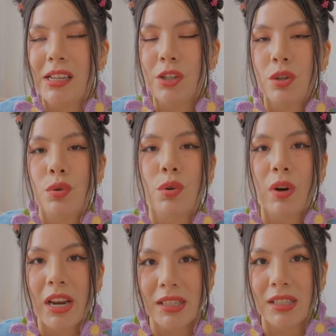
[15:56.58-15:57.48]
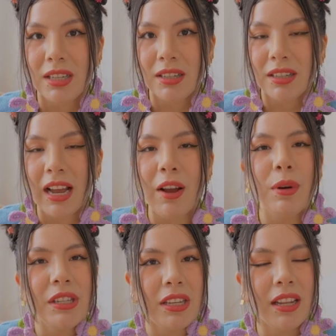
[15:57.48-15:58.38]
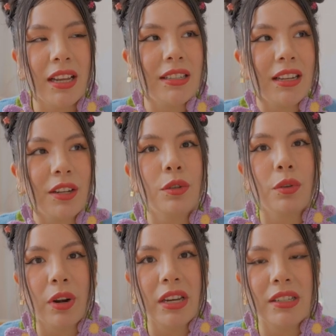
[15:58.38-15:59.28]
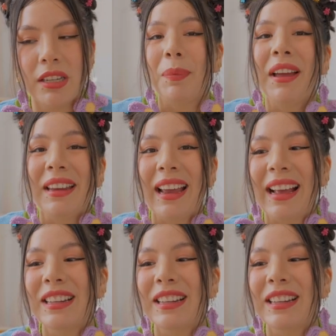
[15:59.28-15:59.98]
it's too crazy. I always say that it's not too crazy, but yeah,